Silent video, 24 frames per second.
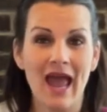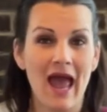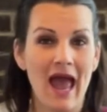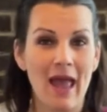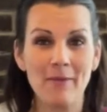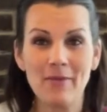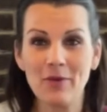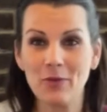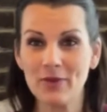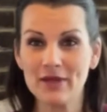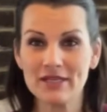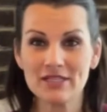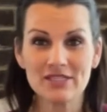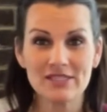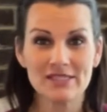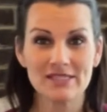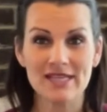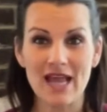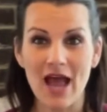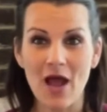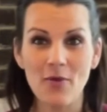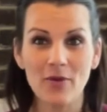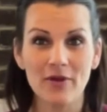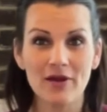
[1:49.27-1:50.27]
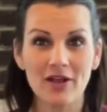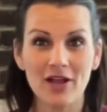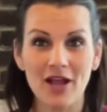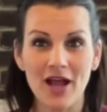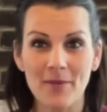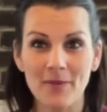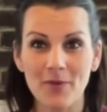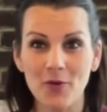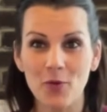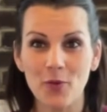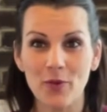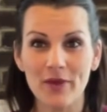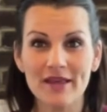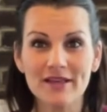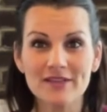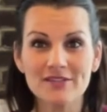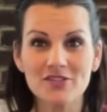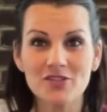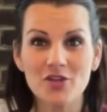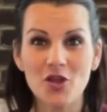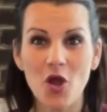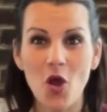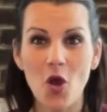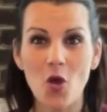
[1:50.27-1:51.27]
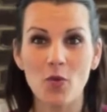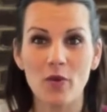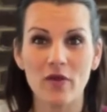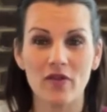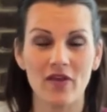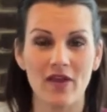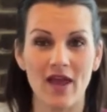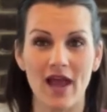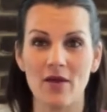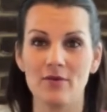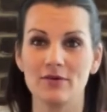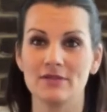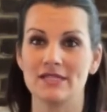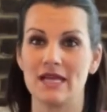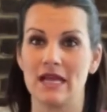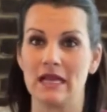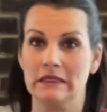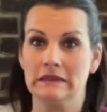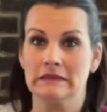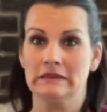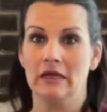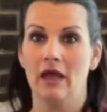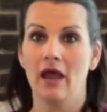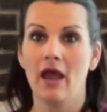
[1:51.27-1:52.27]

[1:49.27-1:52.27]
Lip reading: I mean, we just saw one a couple weeks ago where the guy was like,